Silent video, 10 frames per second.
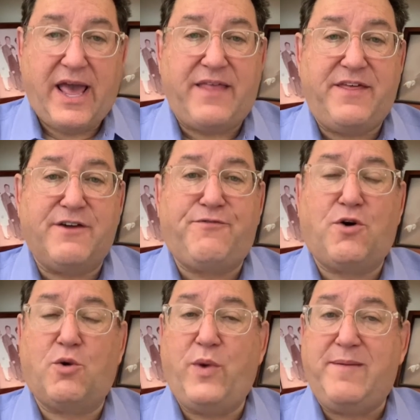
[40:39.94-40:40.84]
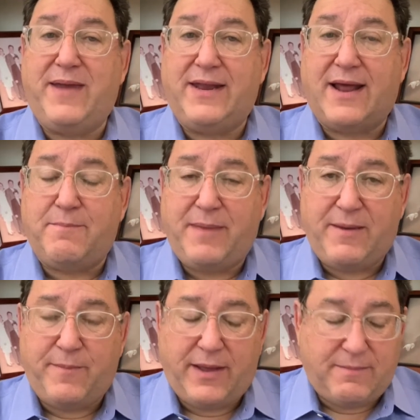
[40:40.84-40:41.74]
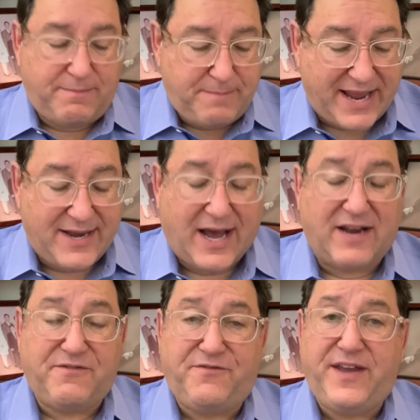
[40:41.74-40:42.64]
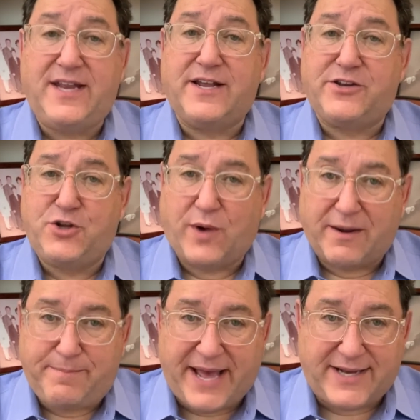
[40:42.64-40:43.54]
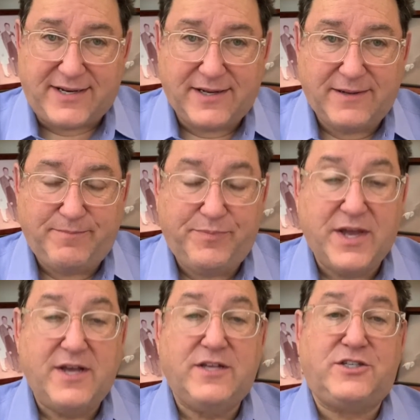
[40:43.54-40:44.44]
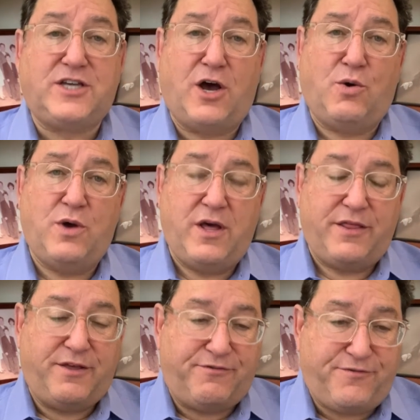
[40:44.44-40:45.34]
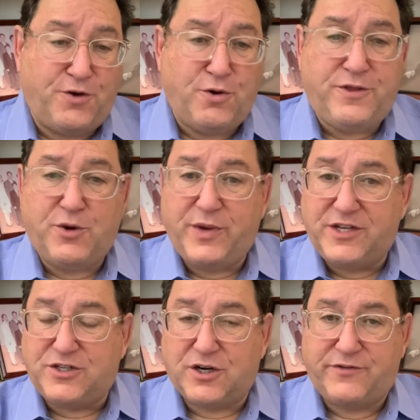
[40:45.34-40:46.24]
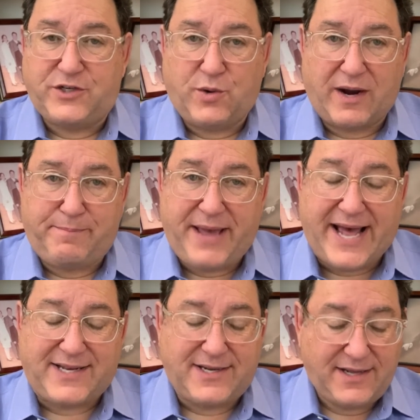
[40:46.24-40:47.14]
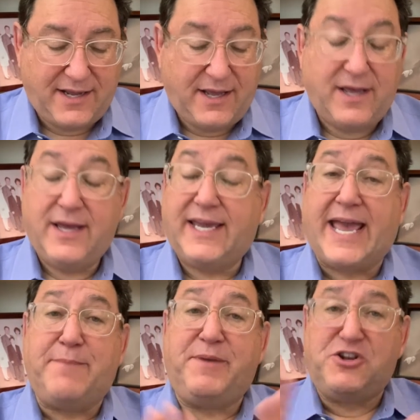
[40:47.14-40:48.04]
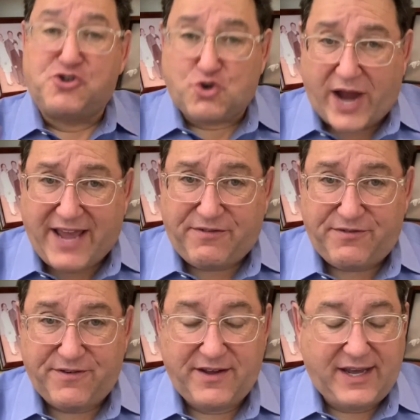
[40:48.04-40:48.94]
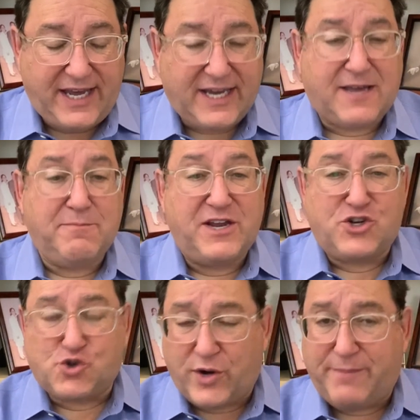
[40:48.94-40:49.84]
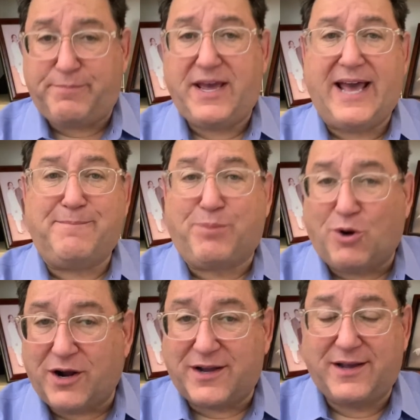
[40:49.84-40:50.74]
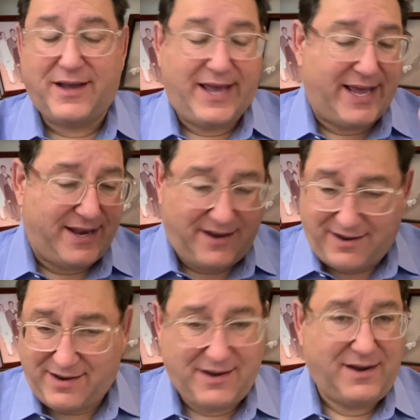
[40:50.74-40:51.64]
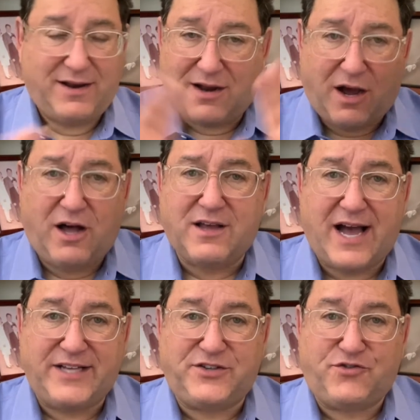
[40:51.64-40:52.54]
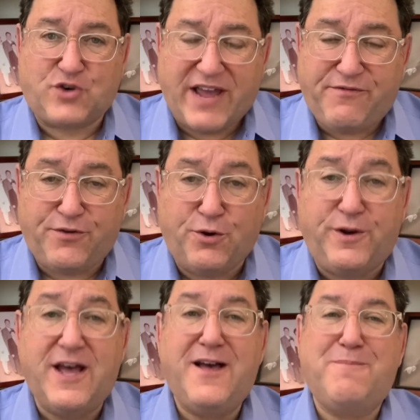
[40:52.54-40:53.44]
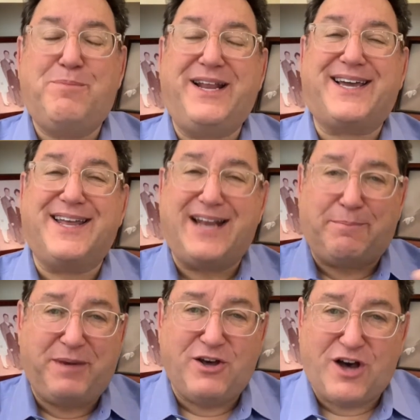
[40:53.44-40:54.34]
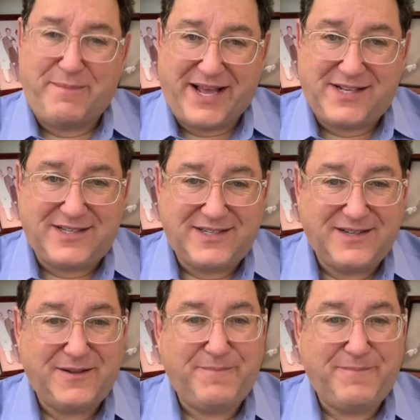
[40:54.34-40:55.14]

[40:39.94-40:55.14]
And therefore, we may not feed it to our pet. So the food that we serve to our pet can be treif. It can be shrimp and pork and all kinds of treif food, but it cannot be chametz.